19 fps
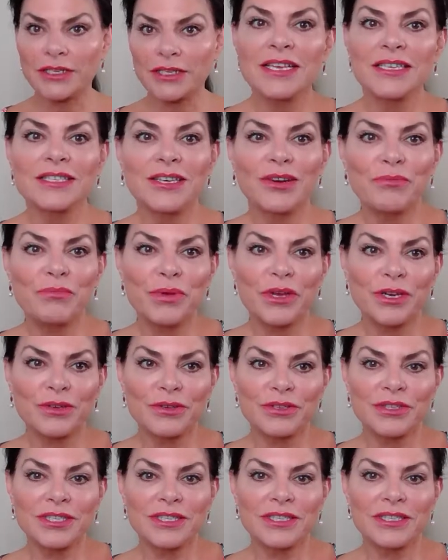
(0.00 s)
So Pickles
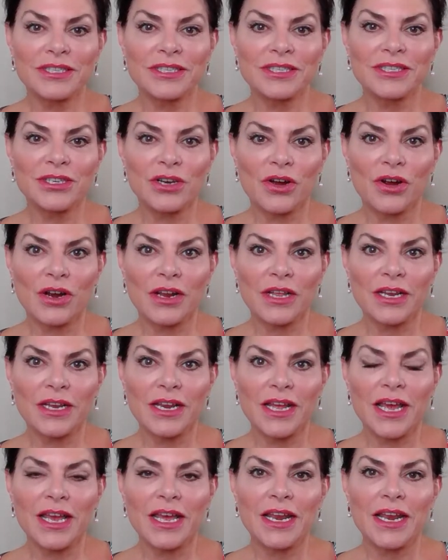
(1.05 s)
is darling,
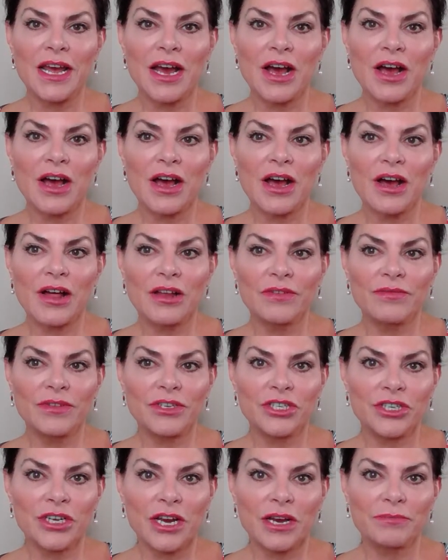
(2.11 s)
and all of the
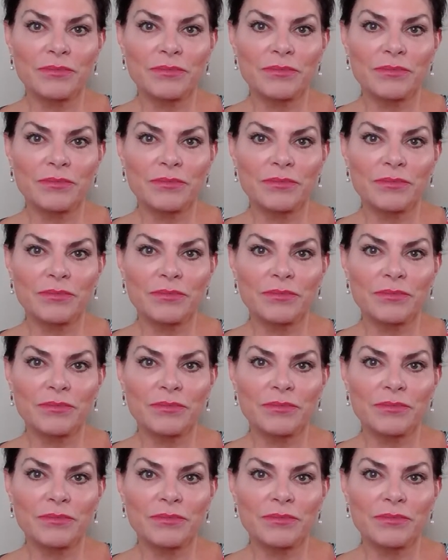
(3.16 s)
shops,